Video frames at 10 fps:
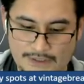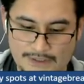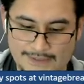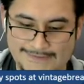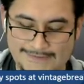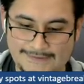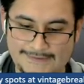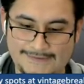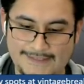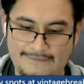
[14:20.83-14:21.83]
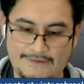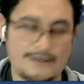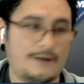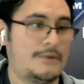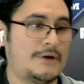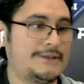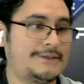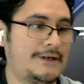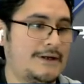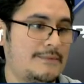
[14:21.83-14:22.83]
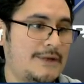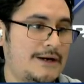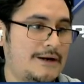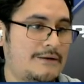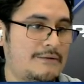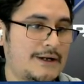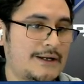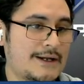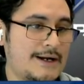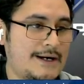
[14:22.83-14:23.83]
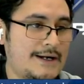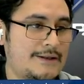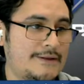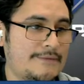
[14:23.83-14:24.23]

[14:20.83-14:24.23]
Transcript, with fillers: 67, Amar'e Stoudemire, Ryan Kyle.